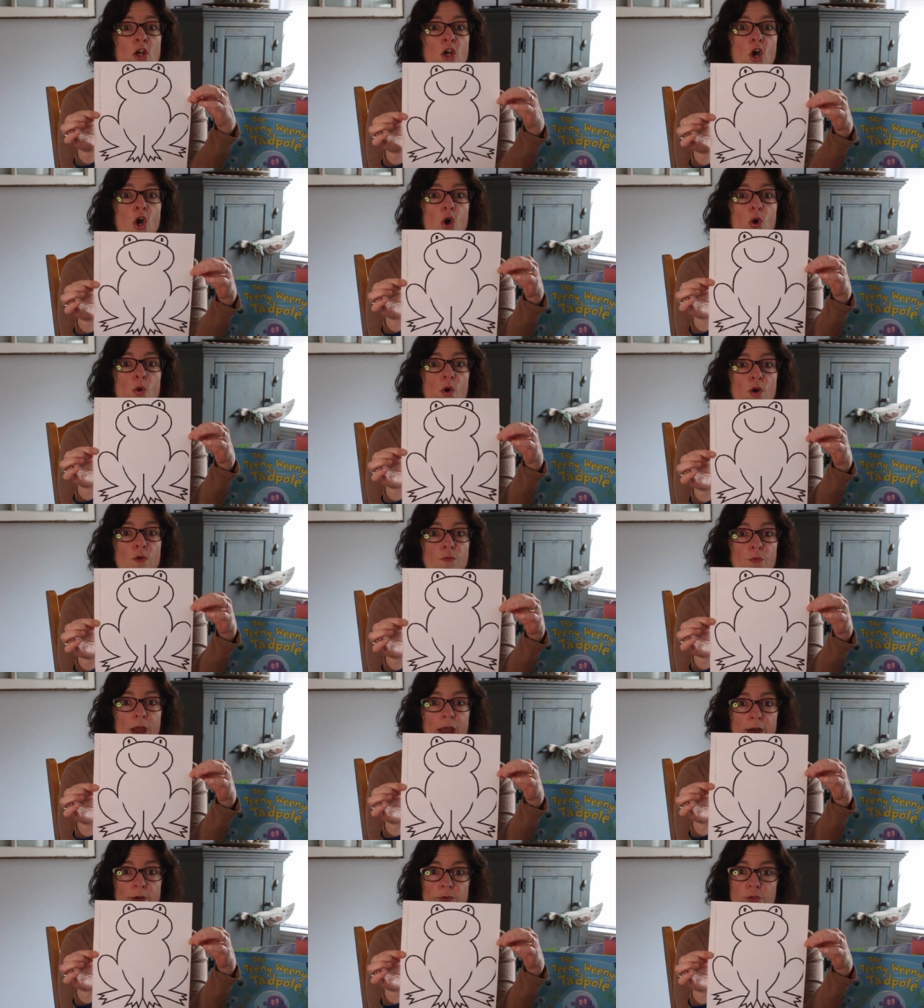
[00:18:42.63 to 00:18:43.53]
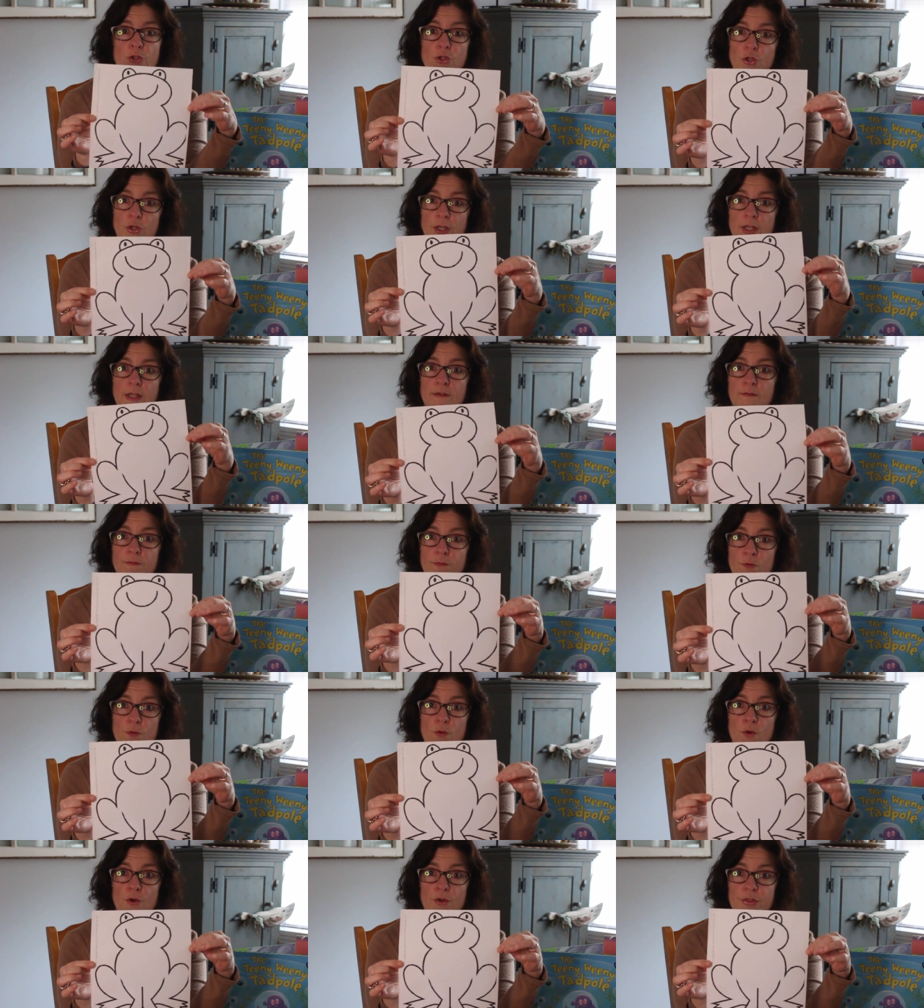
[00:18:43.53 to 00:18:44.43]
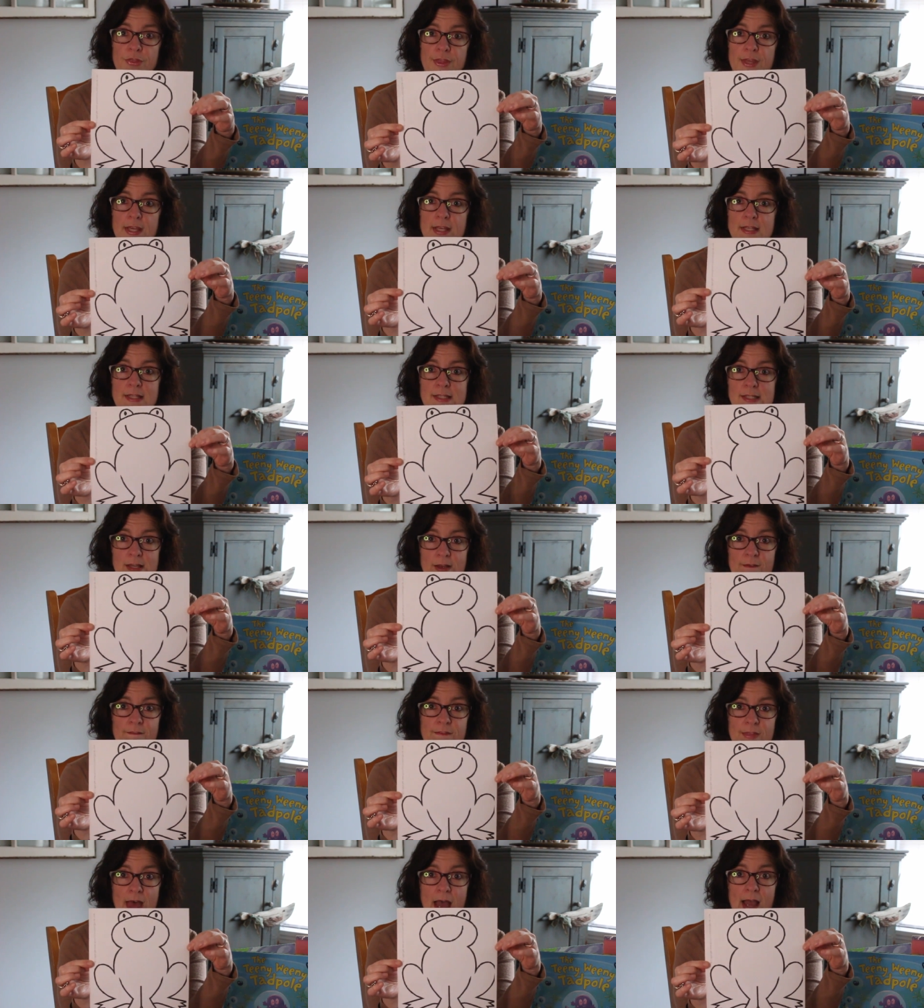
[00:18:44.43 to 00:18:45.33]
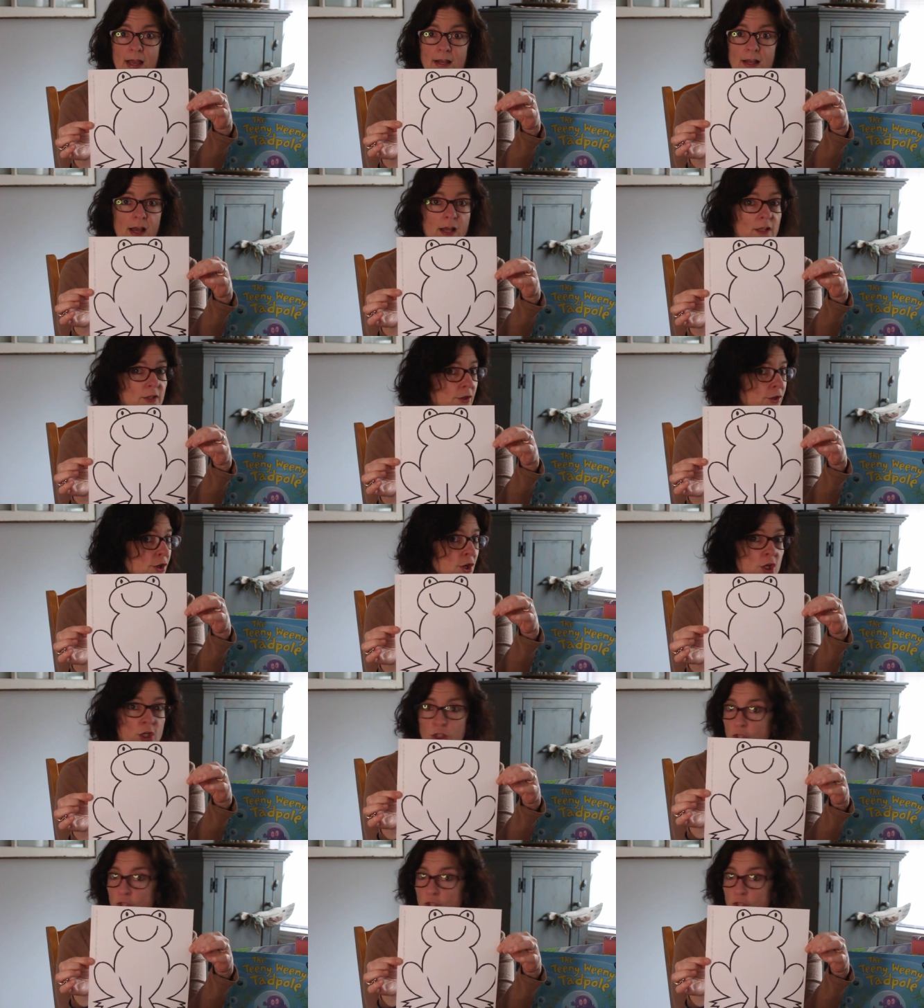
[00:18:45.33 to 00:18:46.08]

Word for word: go around looking for things of that color.